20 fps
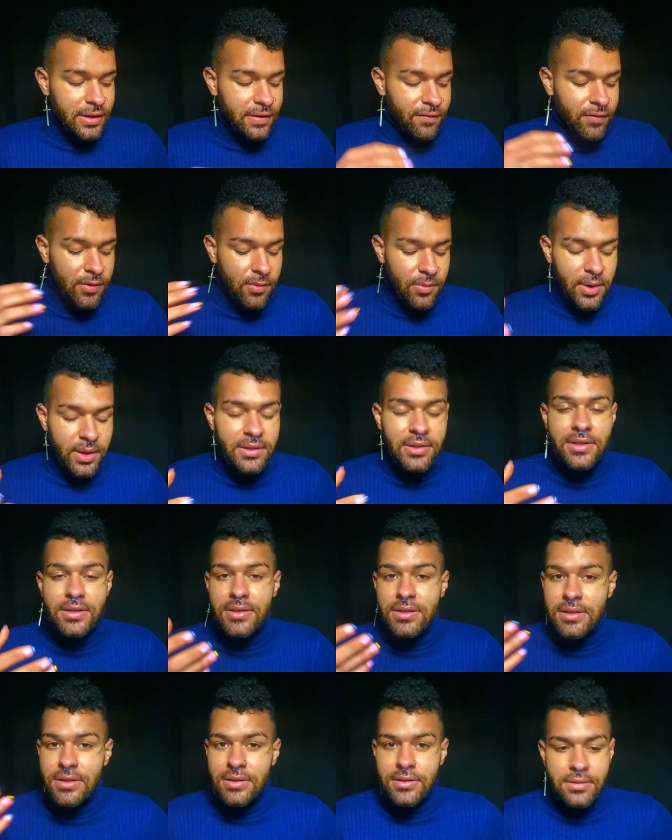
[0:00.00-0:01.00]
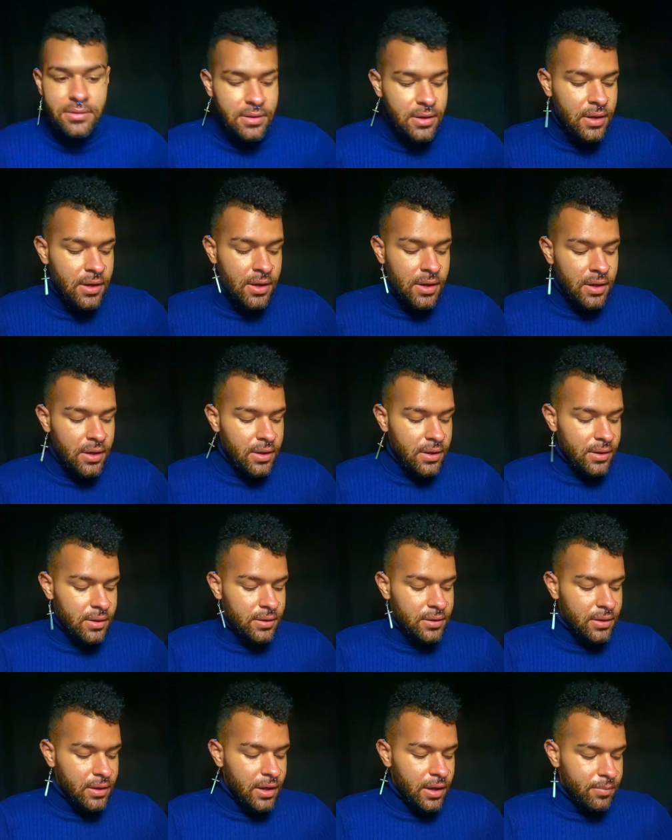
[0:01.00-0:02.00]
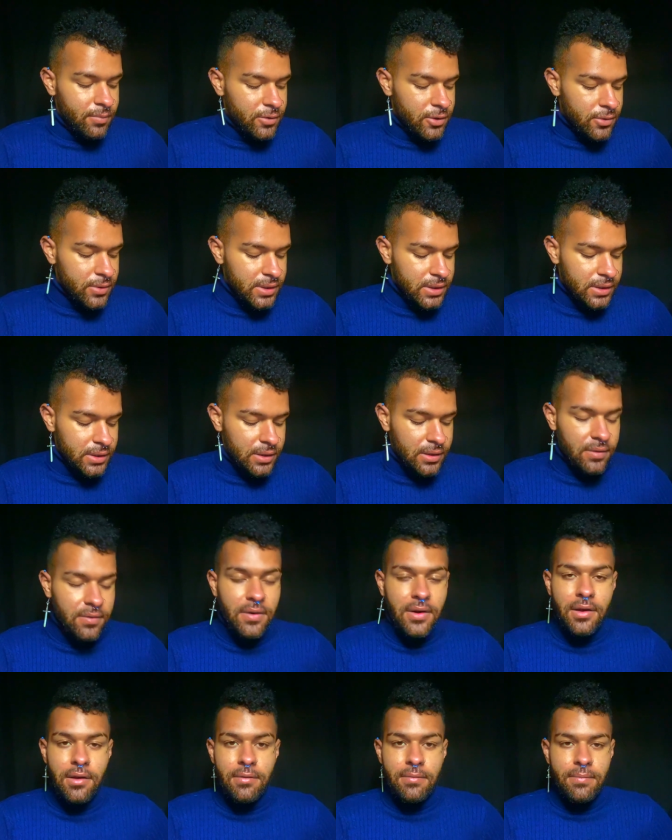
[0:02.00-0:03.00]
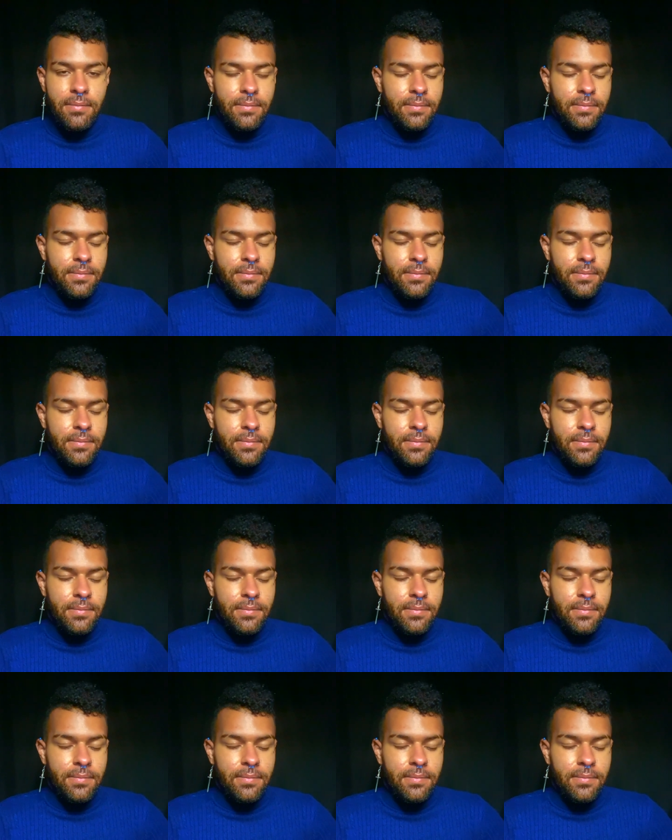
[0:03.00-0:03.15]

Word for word: if you want this, then you can come towards it, right?